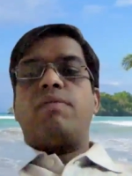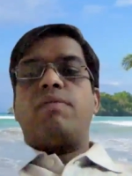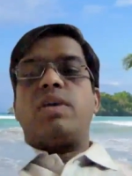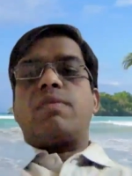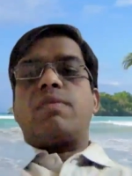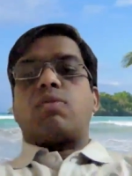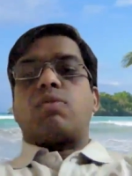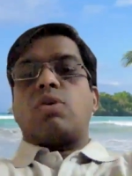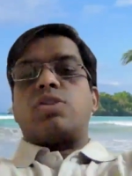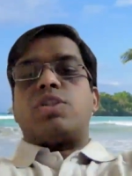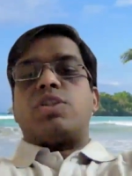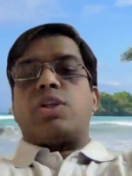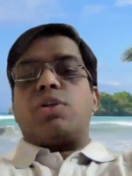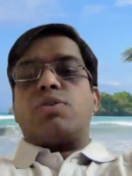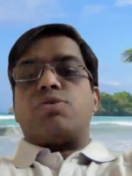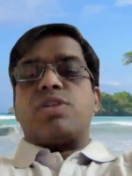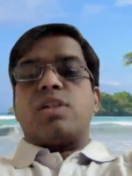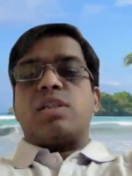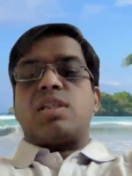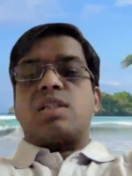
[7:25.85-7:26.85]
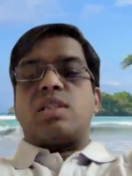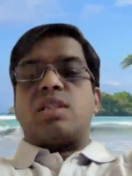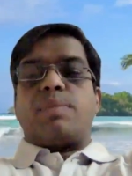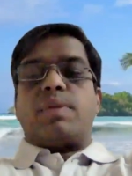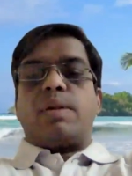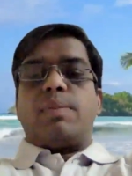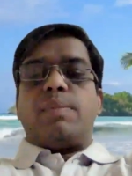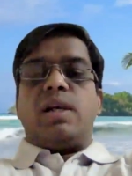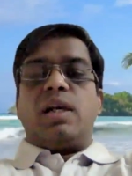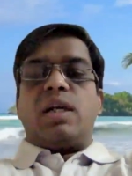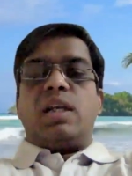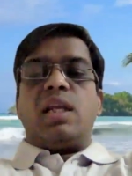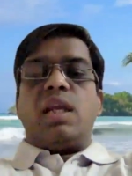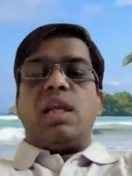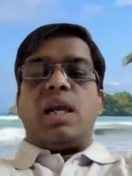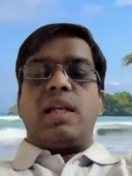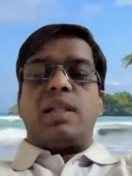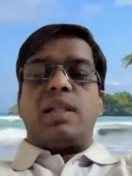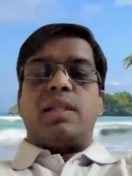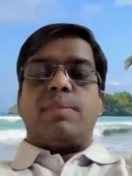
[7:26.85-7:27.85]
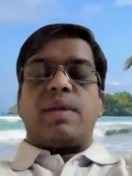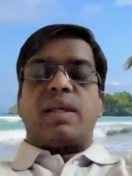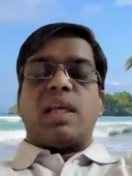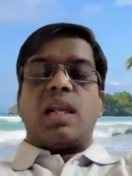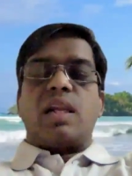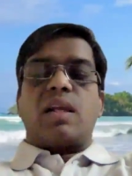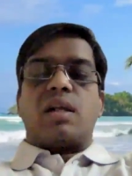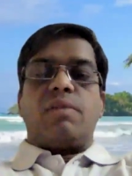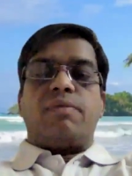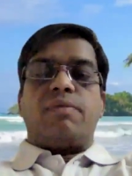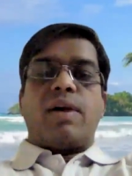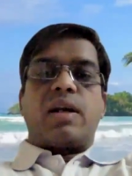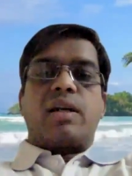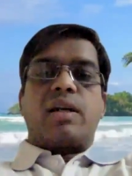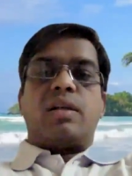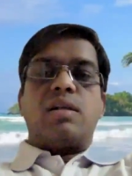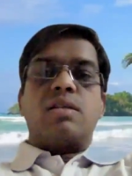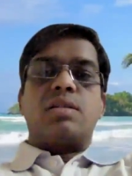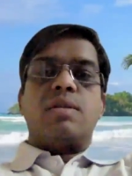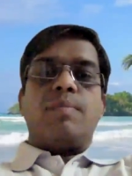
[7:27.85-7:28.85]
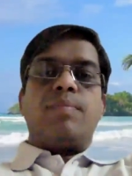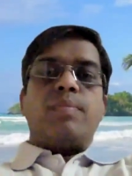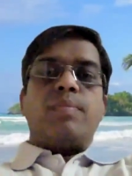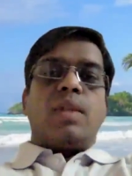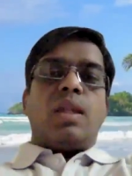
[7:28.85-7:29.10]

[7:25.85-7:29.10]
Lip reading: We have constitutional susceptibility and the mechanical factors.